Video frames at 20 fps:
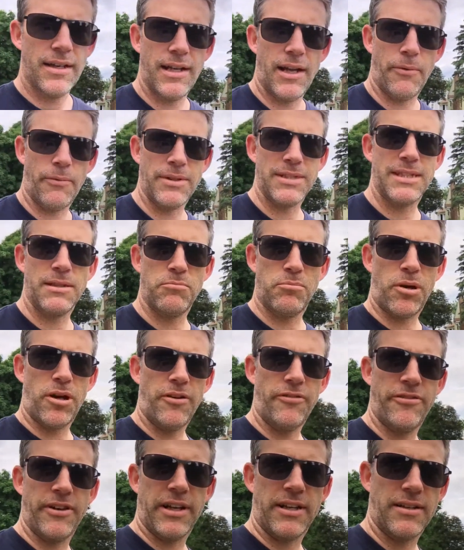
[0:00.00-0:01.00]
Now, was it
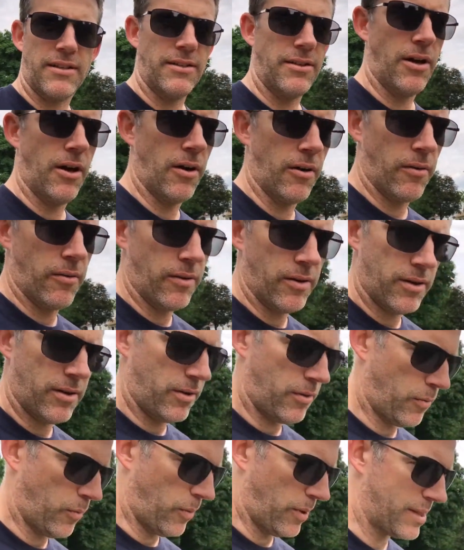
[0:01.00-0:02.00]
perfect? No.
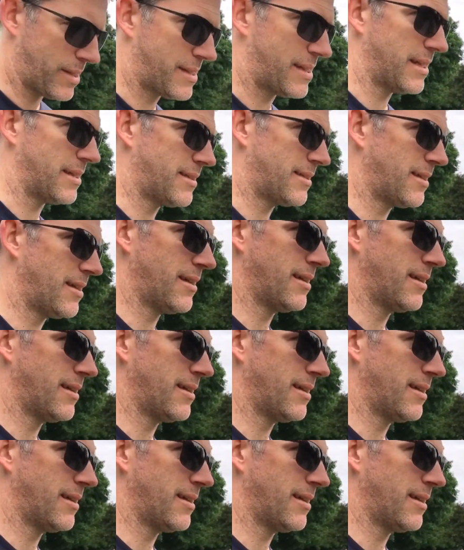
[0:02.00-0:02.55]
Was it